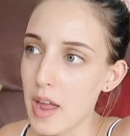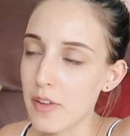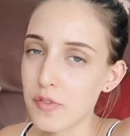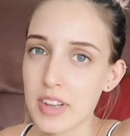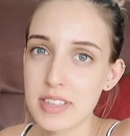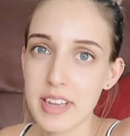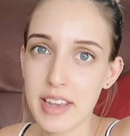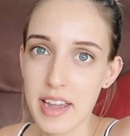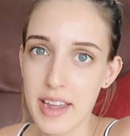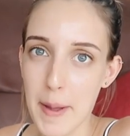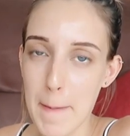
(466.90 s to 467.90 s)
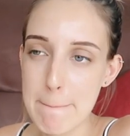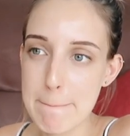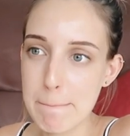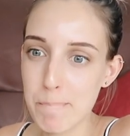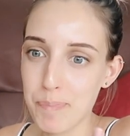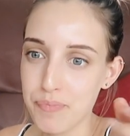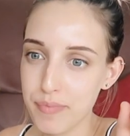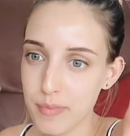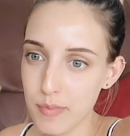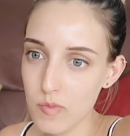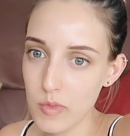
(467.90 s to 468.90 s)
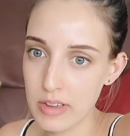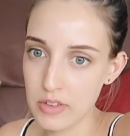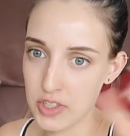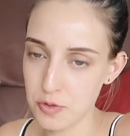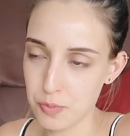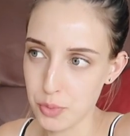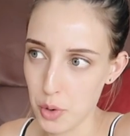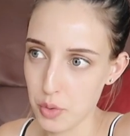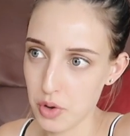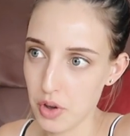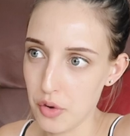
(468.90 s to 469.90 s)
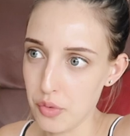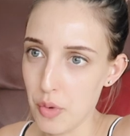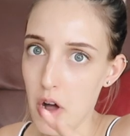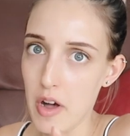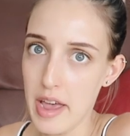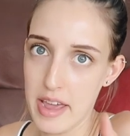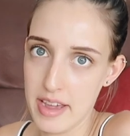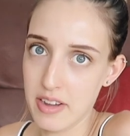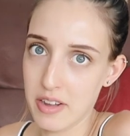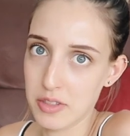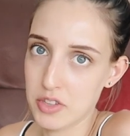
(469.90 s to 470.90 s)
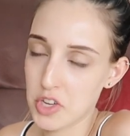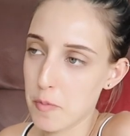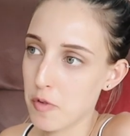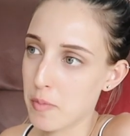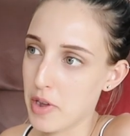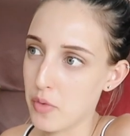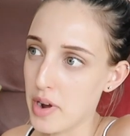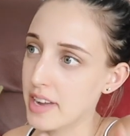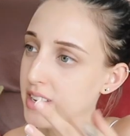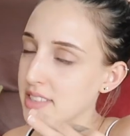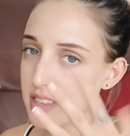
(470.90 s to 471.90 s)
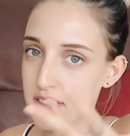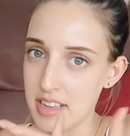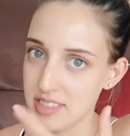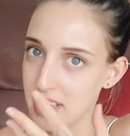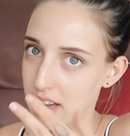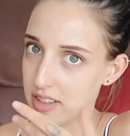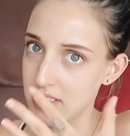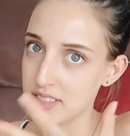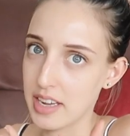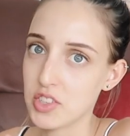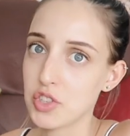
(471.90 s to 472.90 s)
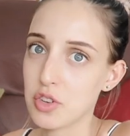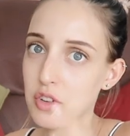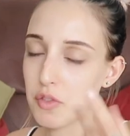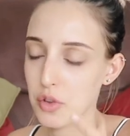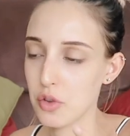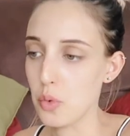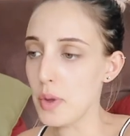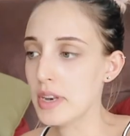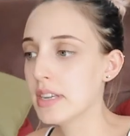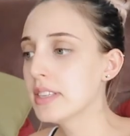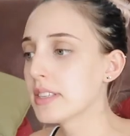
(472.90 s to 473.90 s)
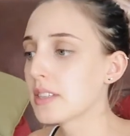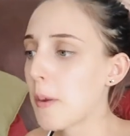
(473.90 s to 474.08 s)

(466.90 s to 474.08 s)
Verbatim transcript: it feels like I just broke a raw egg on the top of my rice and that's like the texture, the gooiness.